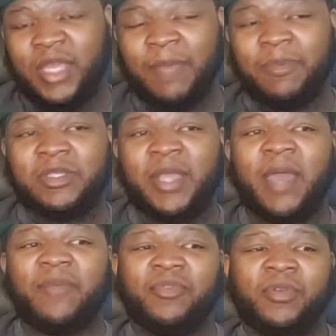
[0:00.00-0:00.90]
keeping
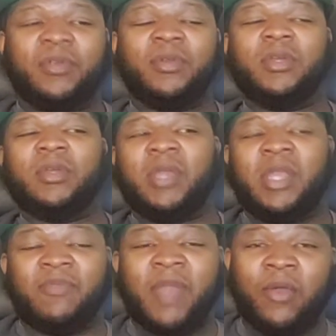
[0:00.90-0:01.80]
Stafford,
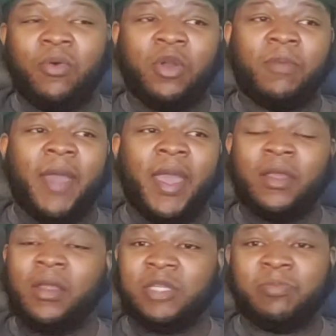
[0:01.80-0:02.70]
and if that
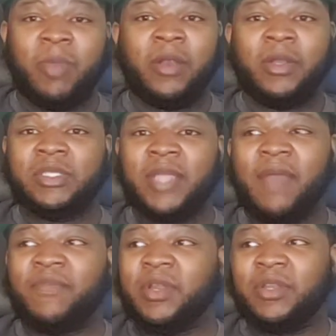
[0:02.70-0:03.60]
quarterback is better than
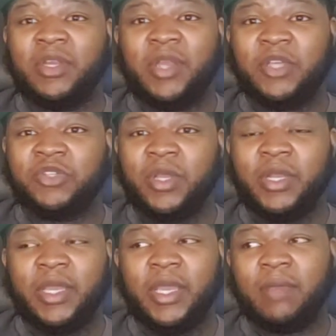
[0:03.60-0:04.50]
Stafford in the next
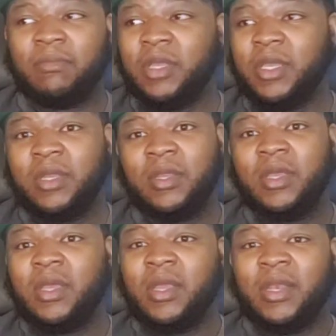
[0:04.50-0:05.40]
training camp, then
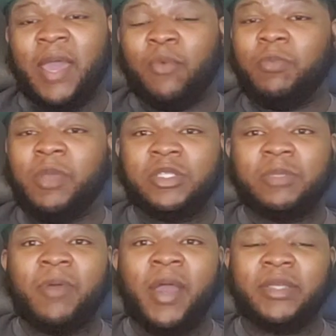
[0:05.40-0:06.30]
that will be a
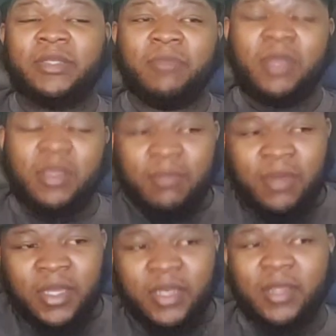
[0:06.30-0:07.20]
surprise to me.
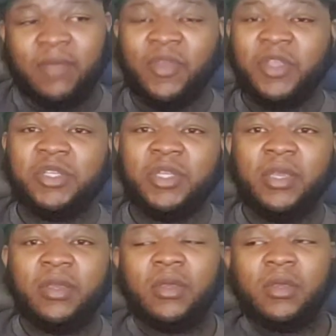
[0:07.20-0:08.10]
But
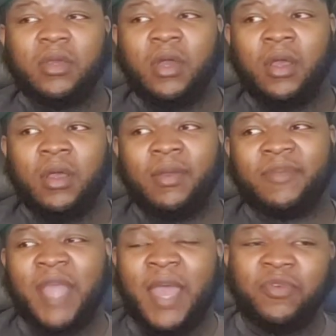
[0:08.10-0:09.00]
eventually, uh,
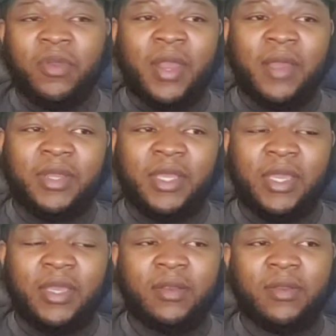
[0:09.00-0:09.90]
if Stafford go down
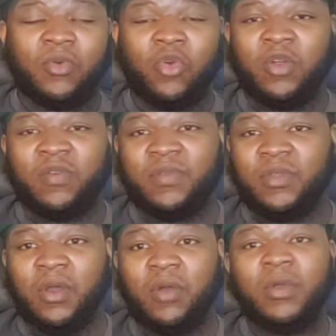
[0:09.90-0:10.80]
again, or if,
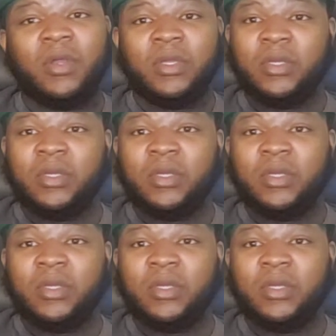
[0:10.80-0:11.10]
you know,